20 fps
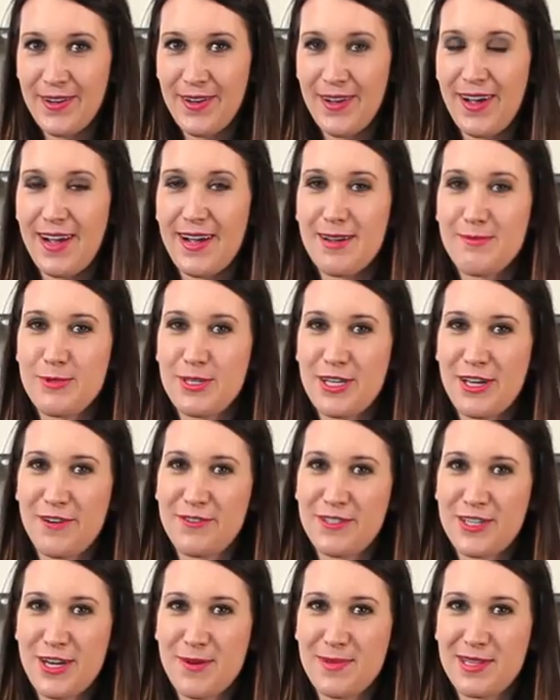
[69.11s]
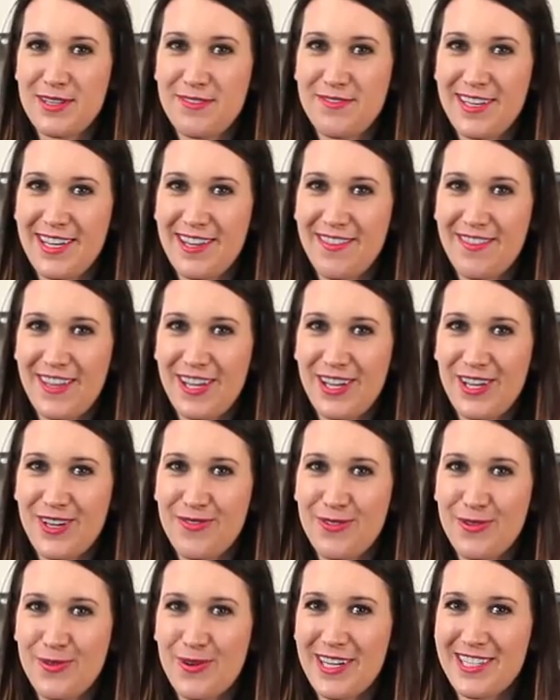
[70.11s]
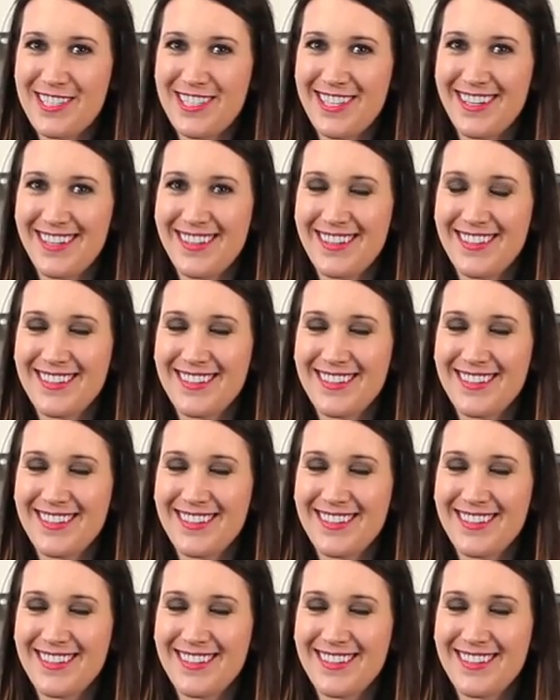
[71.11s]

I'm Chef Jamie Levine. Thank you for watching.